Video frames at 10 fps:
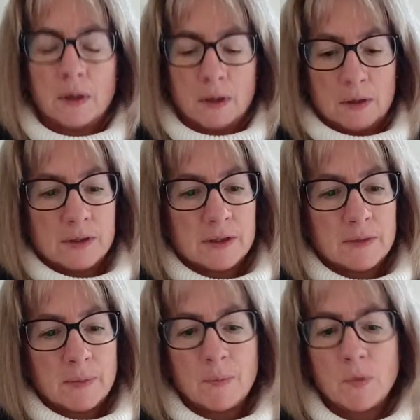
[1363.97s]
Just a bit
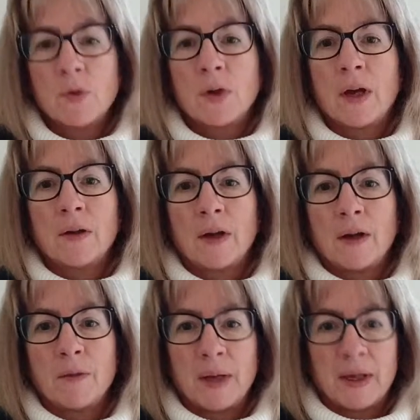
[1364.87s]
more cocoa
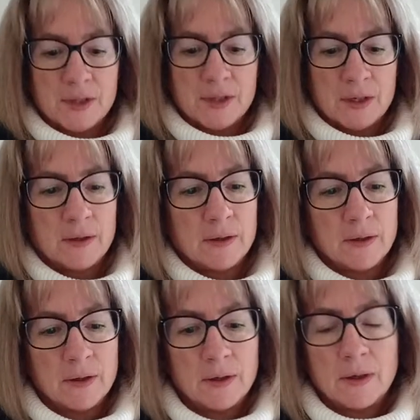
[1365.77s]
powder
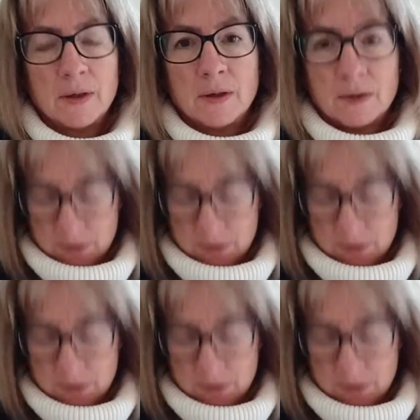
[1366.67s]
to